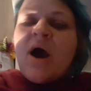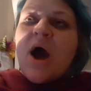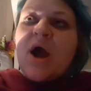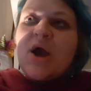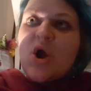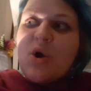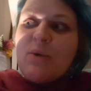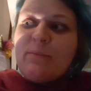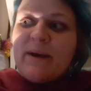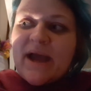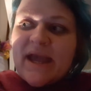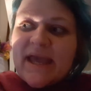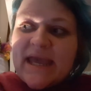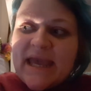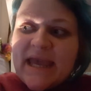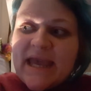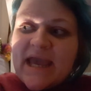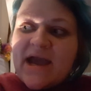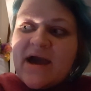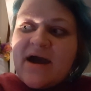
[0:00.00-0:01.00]
I got back
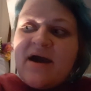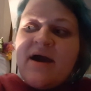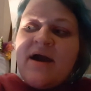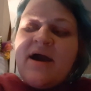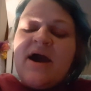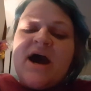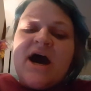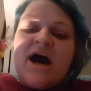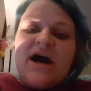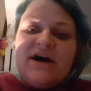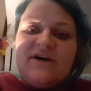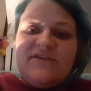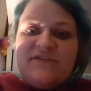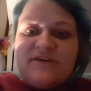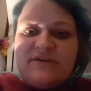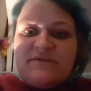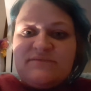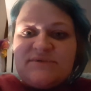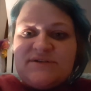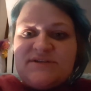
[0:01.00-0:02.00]
here, I
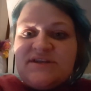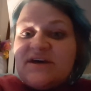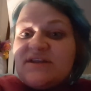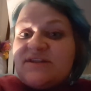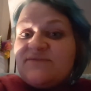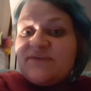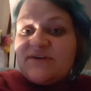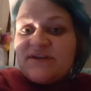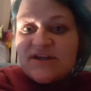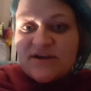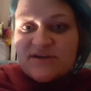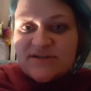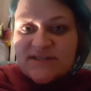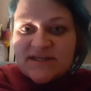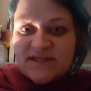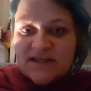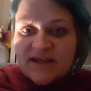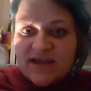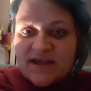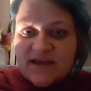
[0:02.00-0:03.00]
filmed the other videos
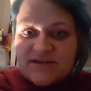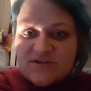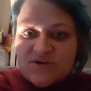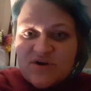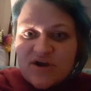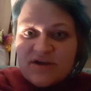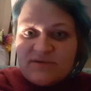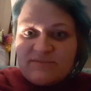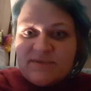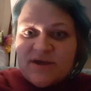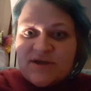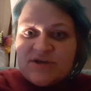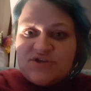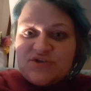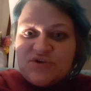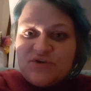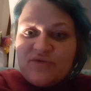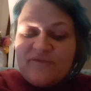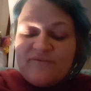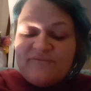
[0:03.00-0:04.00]
I didn't get time
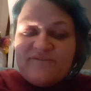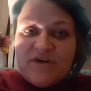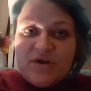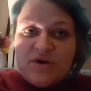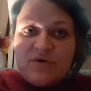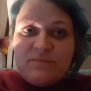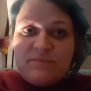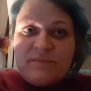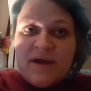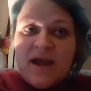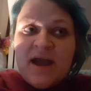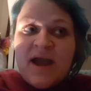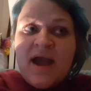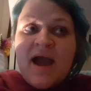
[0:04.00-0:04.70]
to film,